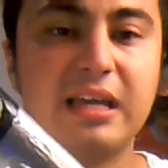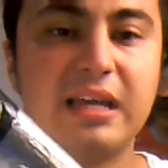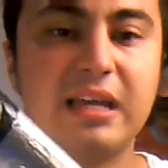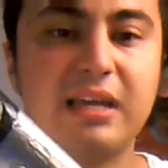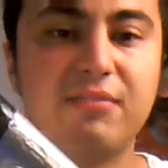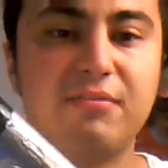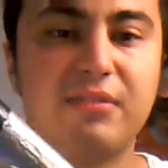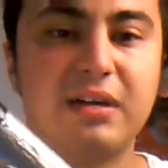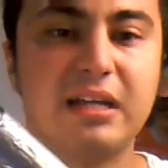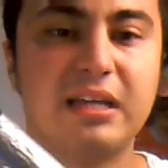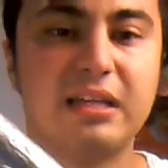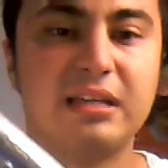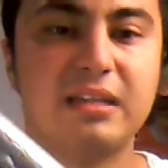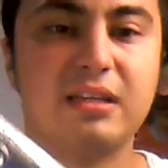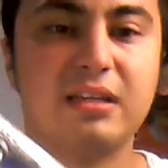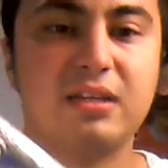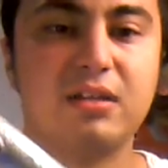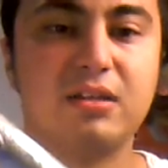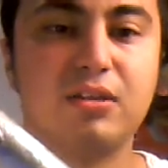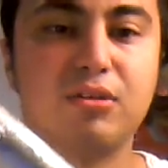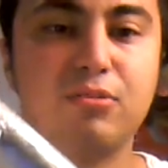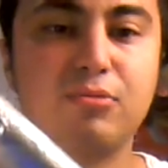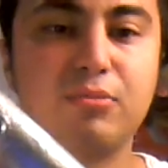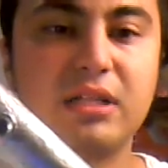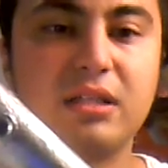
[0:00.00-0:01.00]
and right
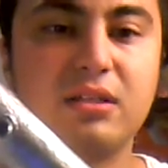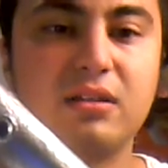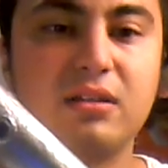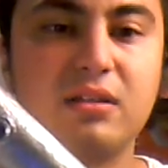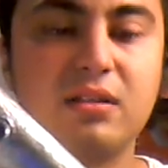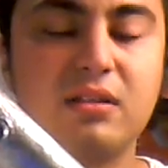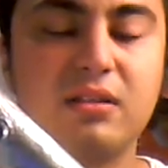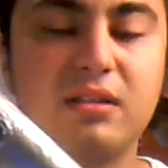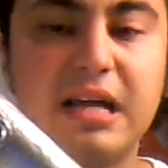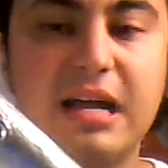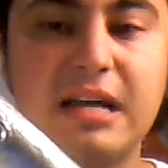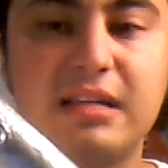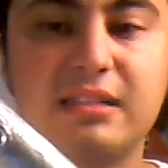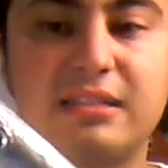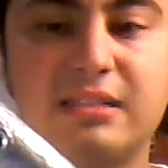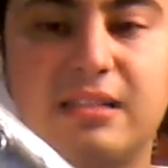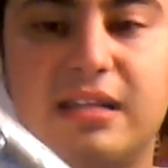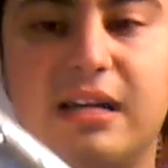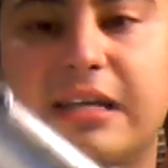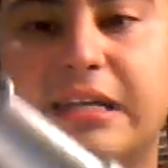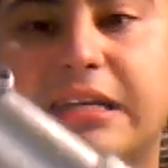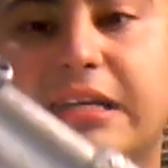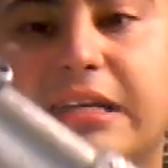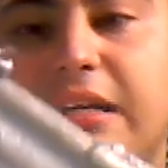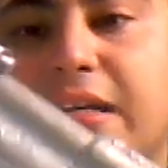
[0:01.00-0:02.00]
here where the glass
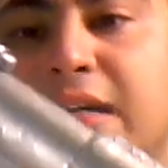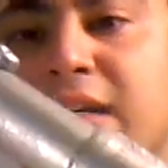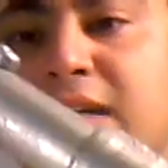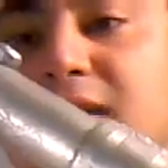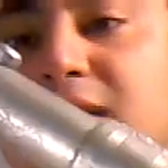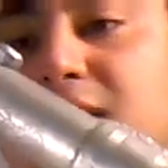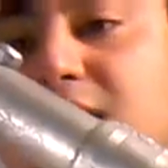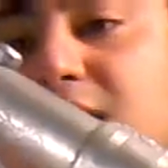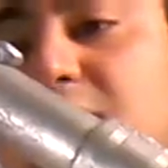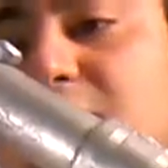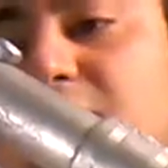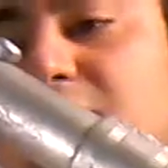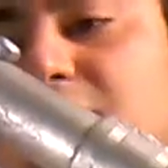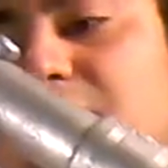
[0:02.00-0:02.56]
eye is.